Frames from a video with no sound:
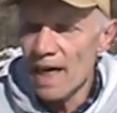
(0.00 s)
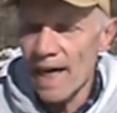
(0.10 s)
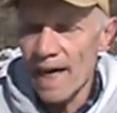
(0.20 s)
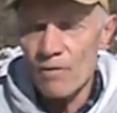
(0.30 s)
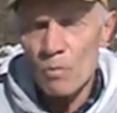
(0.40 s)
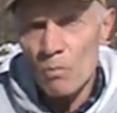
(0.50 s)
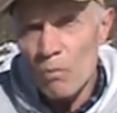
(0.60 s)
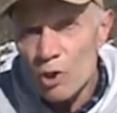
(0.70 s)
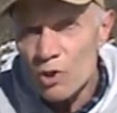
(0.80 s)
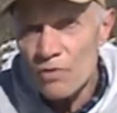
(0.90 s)
and
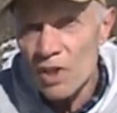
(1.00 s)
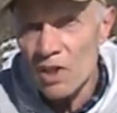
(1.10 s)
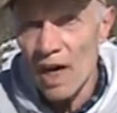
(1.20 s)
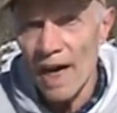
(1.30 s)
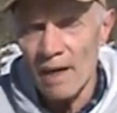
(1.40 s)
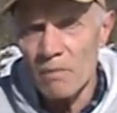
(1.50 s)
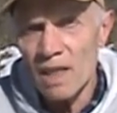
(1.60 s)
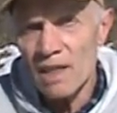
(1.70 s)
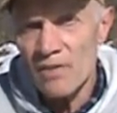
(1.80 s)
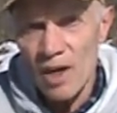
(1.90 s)
most of the time
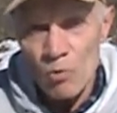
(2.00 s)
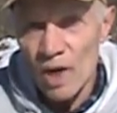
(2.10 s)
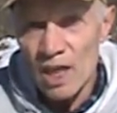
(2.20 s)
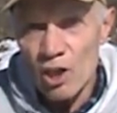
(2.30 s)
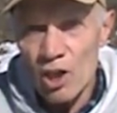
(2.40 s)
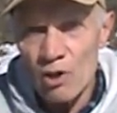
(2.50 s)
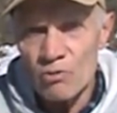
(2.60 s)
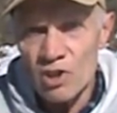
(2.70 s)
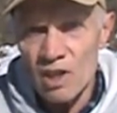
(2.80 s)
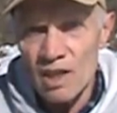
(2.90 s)
they're way
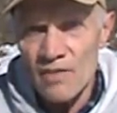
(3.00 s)
closer.